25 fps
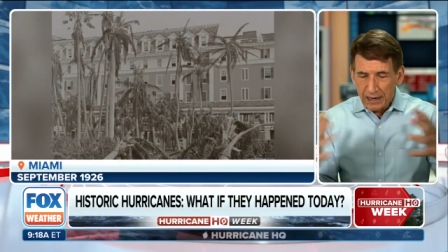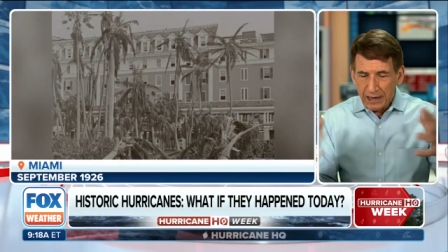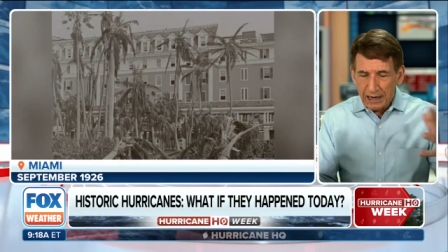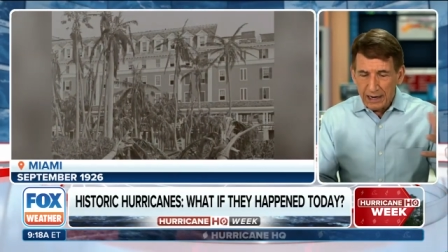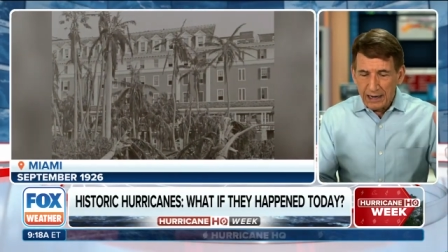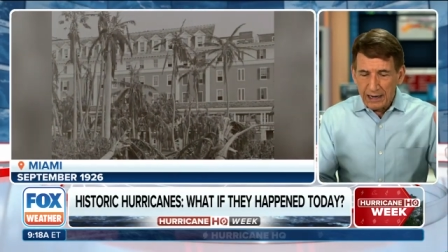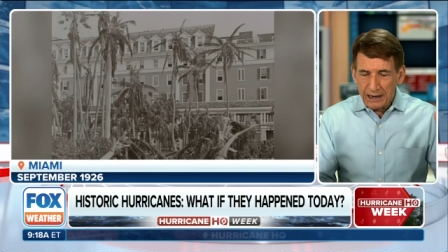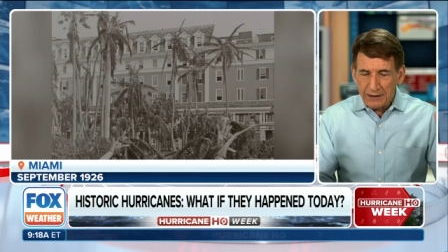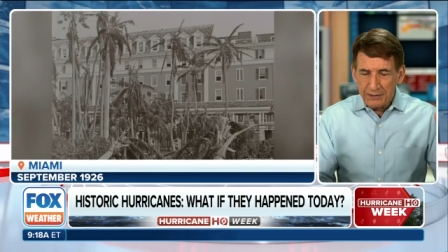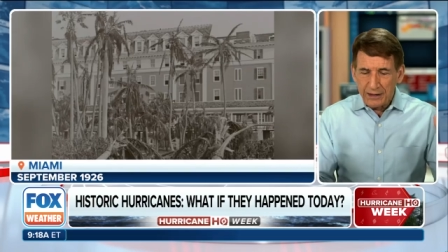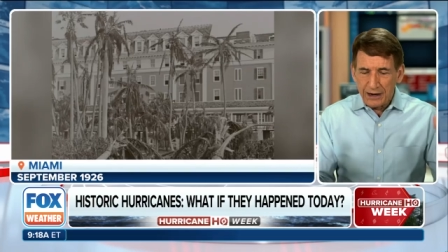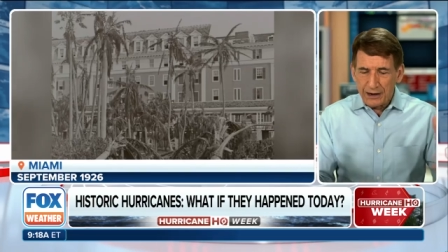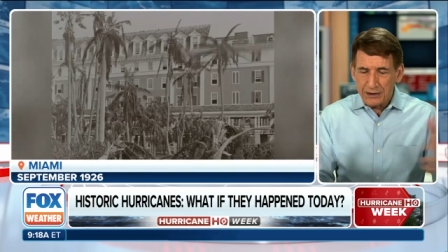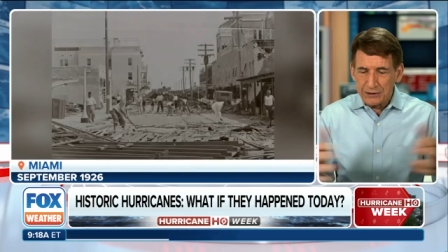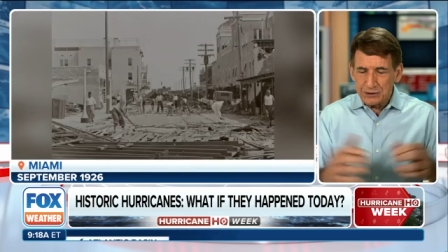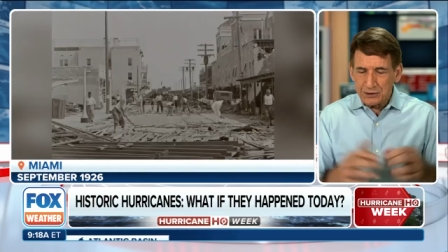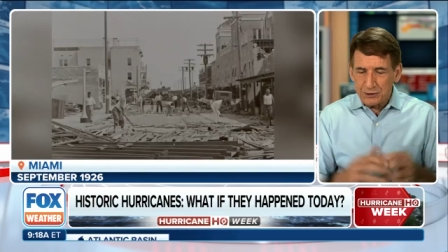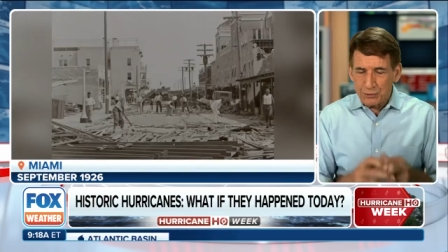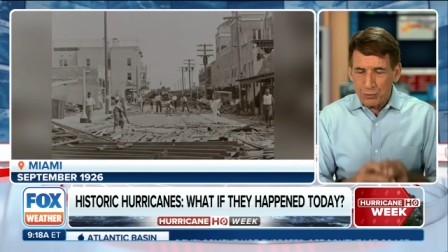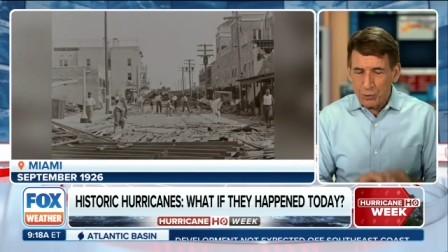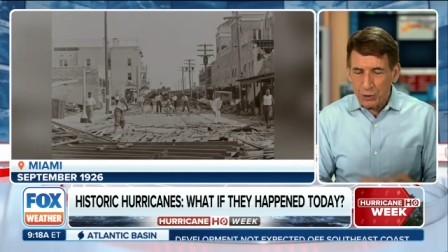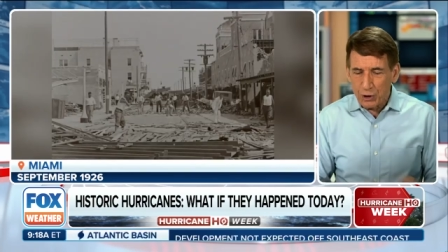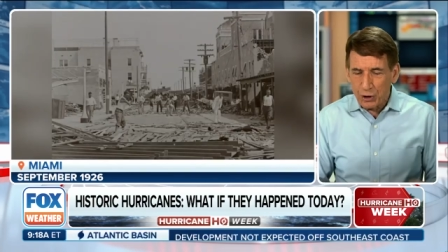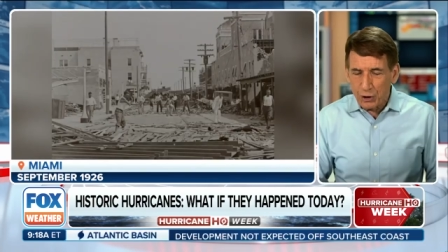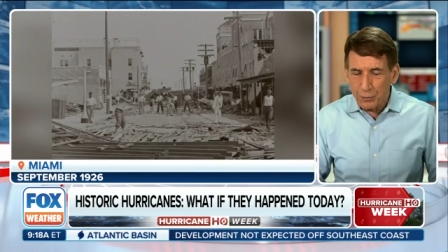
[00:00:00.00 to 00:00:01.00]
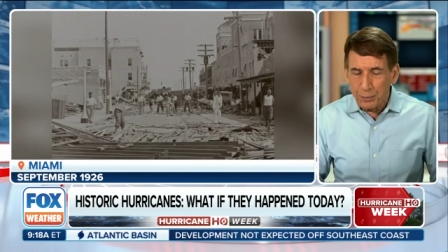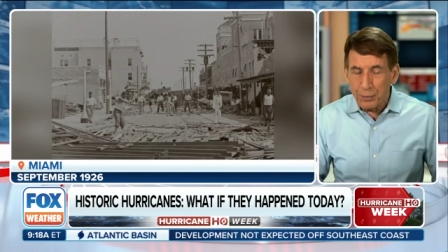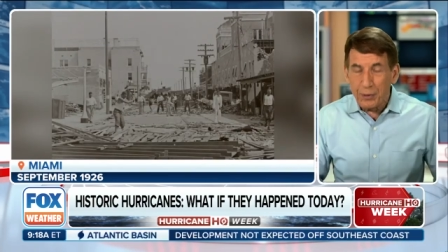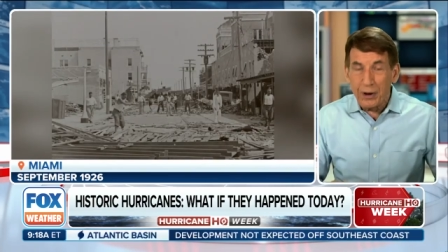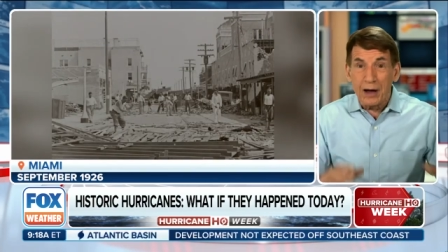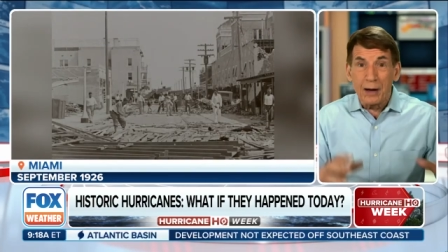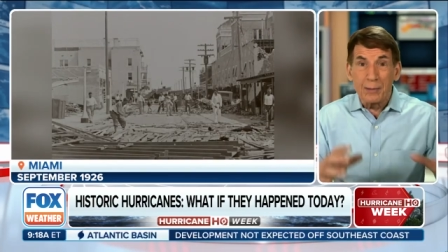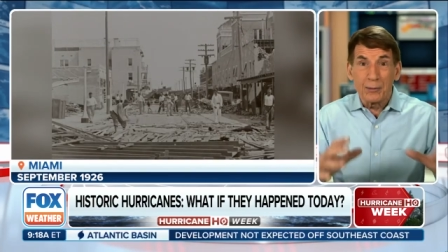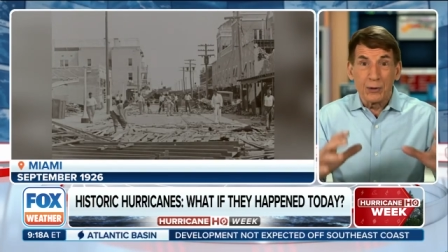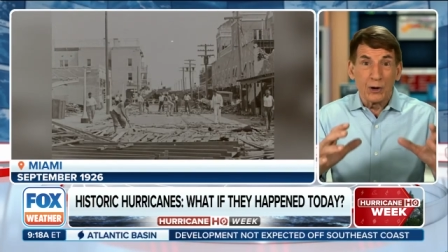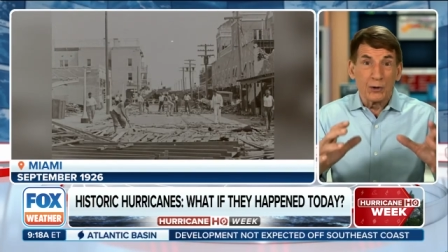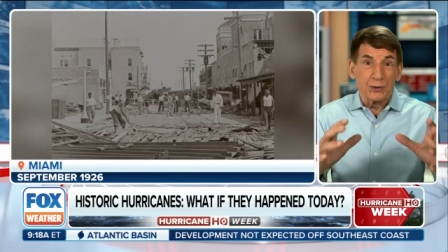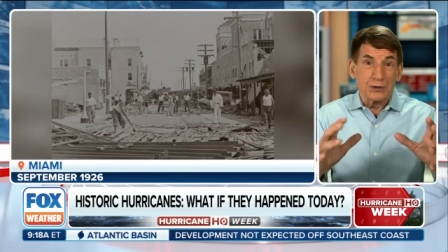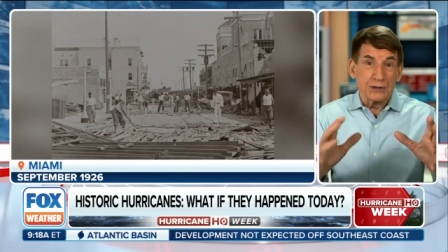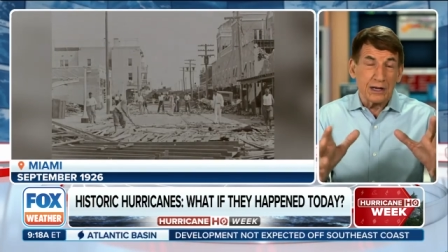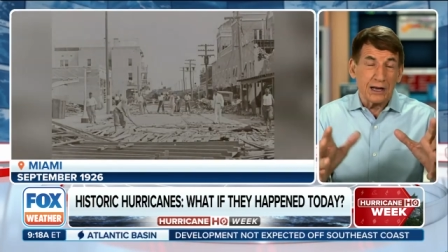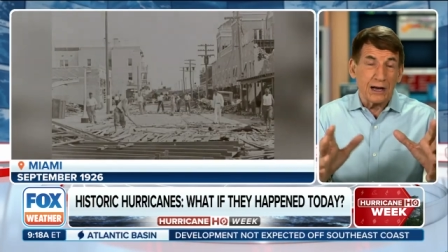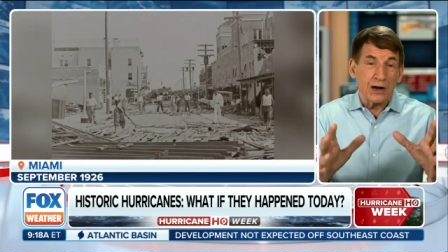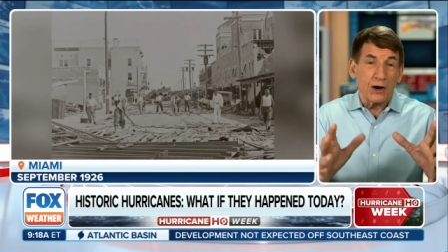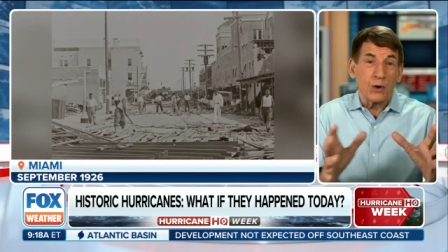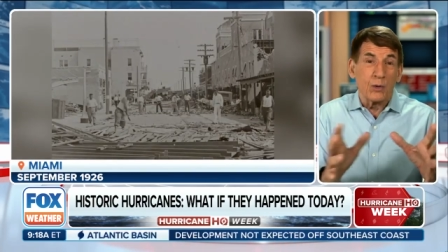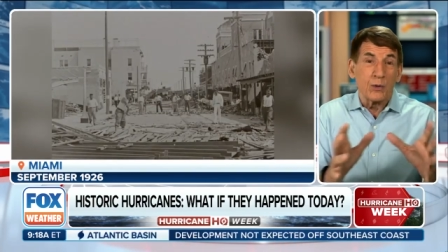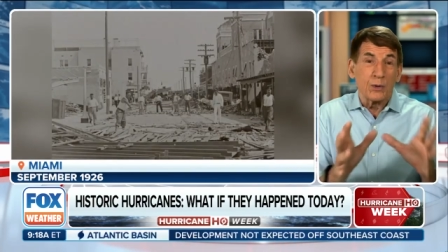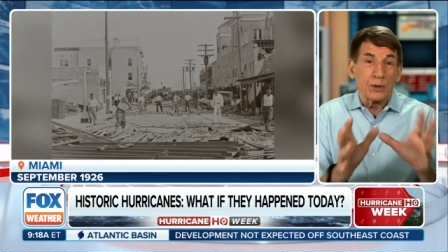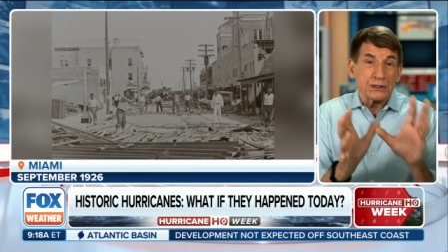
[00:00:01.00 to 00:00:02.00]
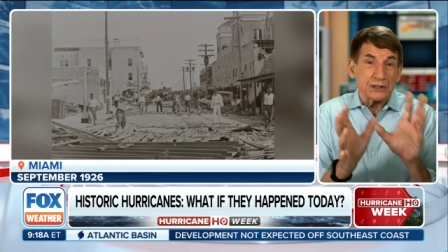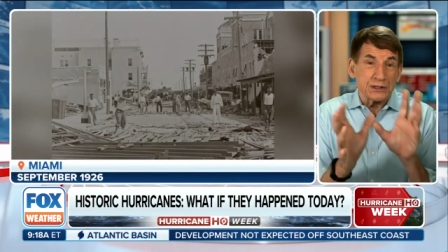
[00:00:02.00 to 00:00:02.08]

And there's the Royal Palm Hotel,